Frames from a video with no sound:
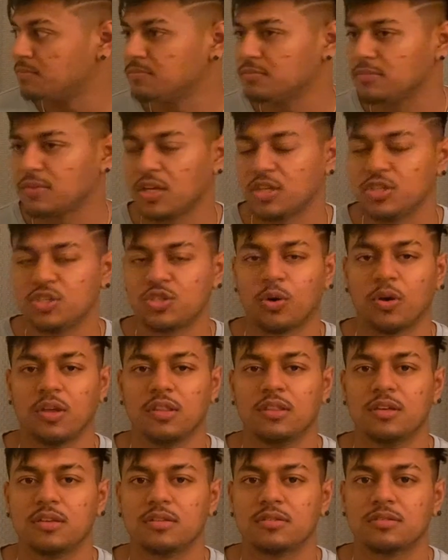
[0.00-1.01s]
enjoyed
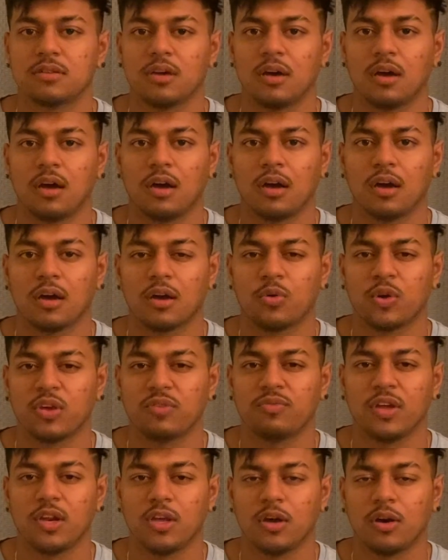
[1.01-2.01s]
this quick
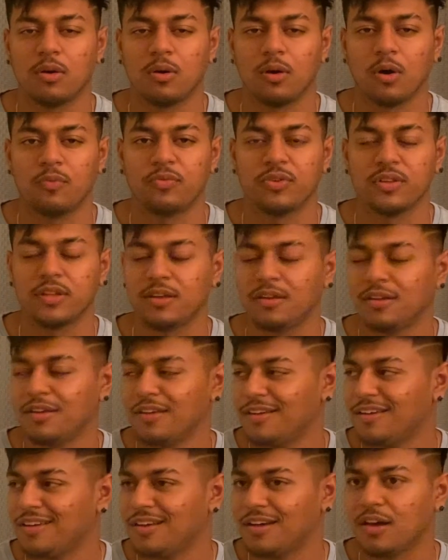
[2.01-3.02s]
video. Hopefully,
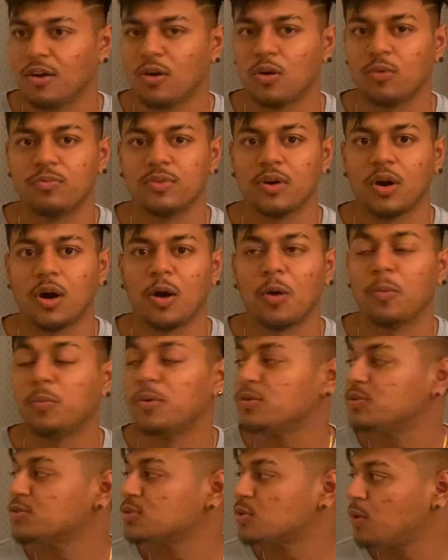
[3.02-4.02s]
I hope it
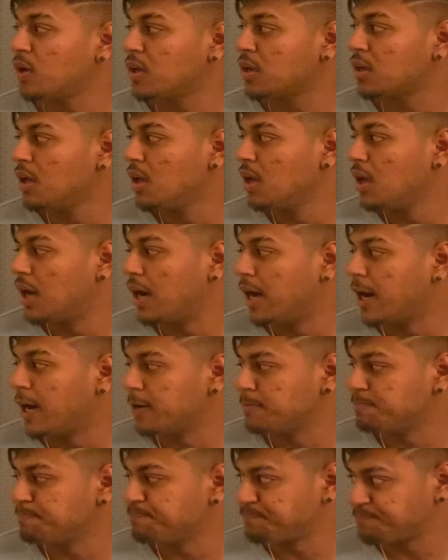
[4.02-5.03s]
was quick.
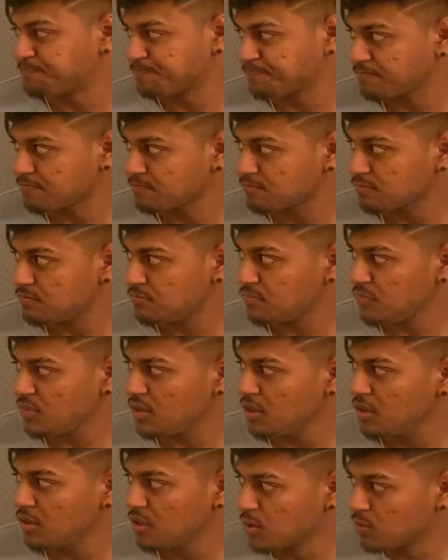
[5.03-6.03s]

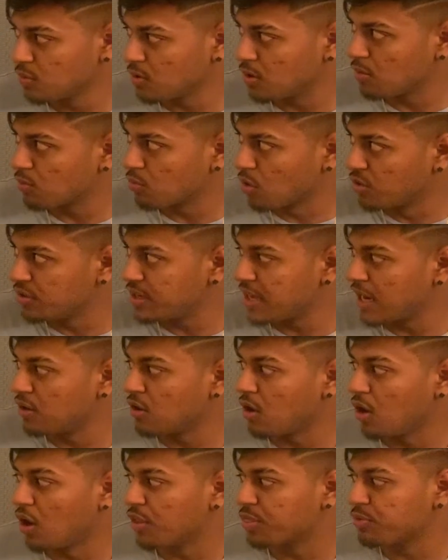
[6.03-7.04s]
Then wrote down
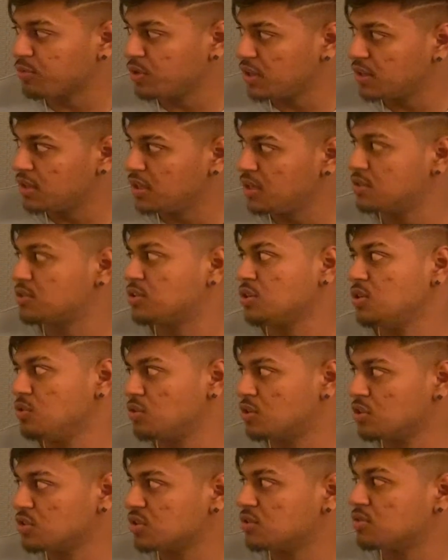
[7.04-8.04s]
all three of these so you
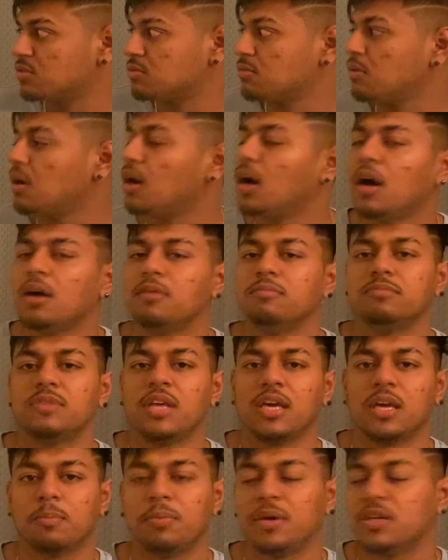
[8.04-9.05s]
can just
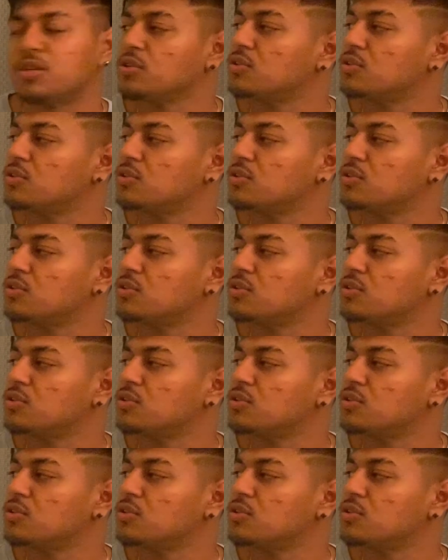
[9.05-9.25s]
take a picture or